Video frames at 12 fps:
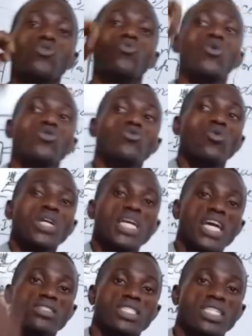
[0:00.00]
Those ones don't
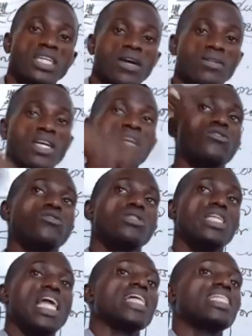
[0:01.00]
get to the ground. So
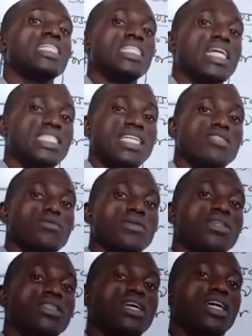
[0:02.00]
the lightning that takes
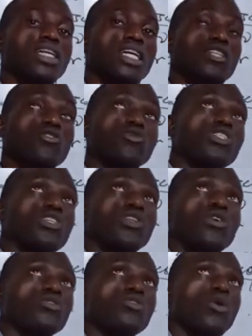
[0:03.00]
place that you see
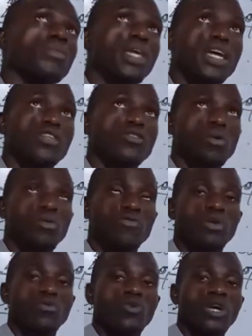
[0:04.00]
on top there, some of
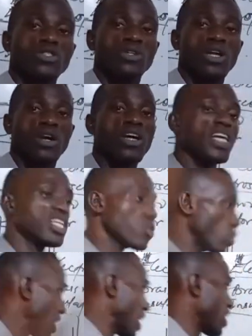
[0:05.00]
them don't get to the ground. The
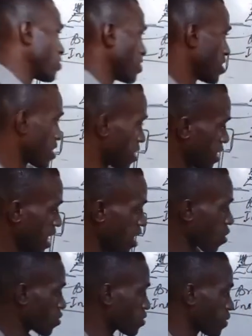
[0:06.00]
ones that get to the ground are
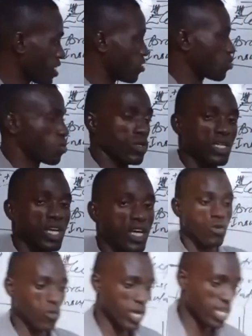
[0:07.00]
caused by this one,
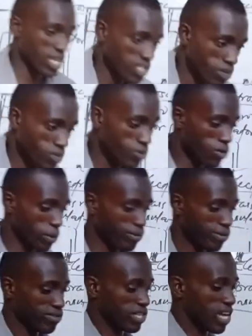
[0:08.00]
where there's a building up
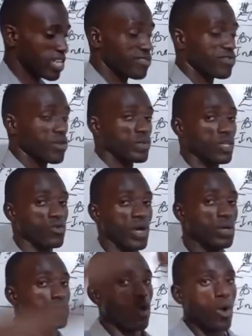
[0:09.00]
of charge from the
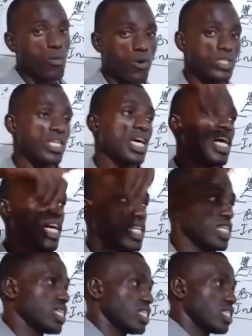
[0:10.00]
ground upwards, and
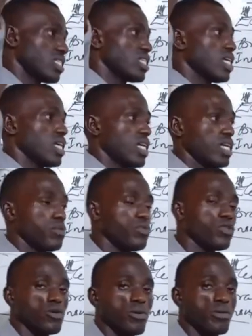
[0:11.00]
then there's a
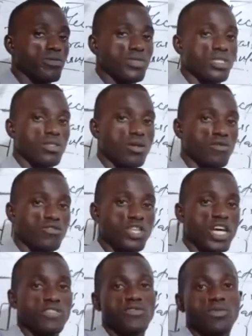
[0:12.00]
building of
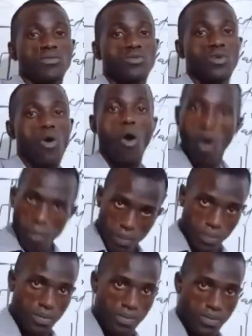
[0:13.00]
charge from
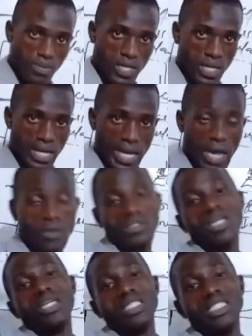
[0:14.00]
up the cloud
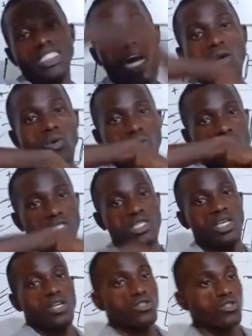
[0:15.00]
downwards.
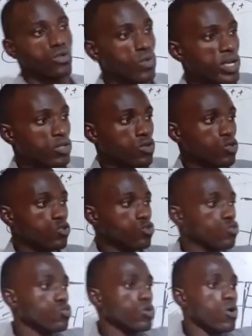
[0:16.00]
So when those
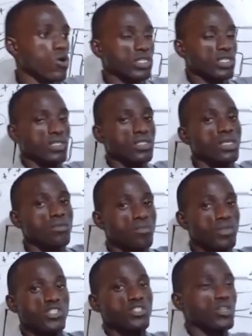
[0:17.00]
two causes
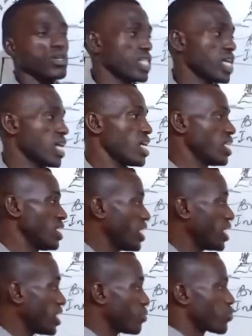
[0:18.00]
meet each other,
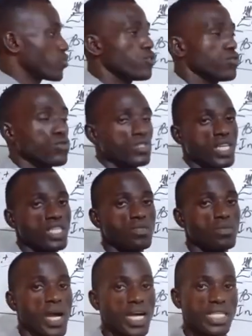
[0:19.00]
then they produce a
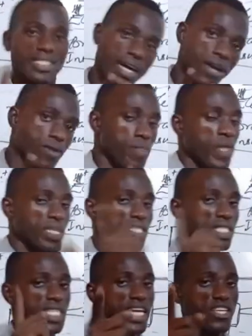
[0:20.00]
spark. Now,
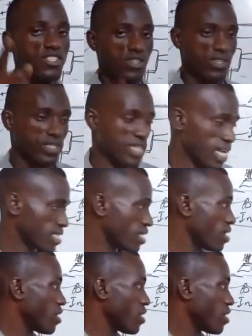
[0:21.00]
the danger is that